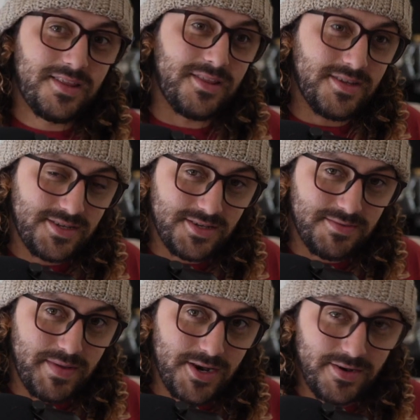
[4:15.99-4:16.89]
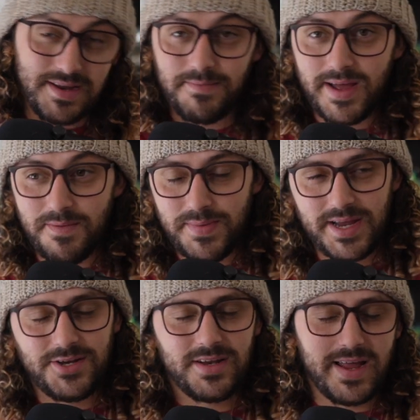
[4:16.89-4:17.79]
this is better in my
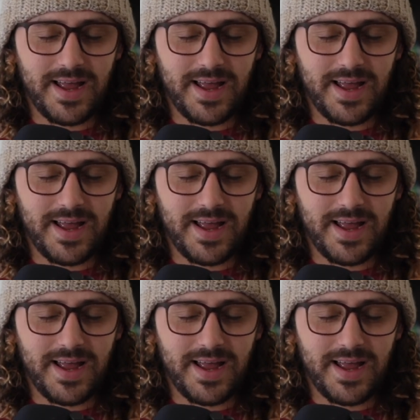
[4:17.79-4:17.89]
opinion.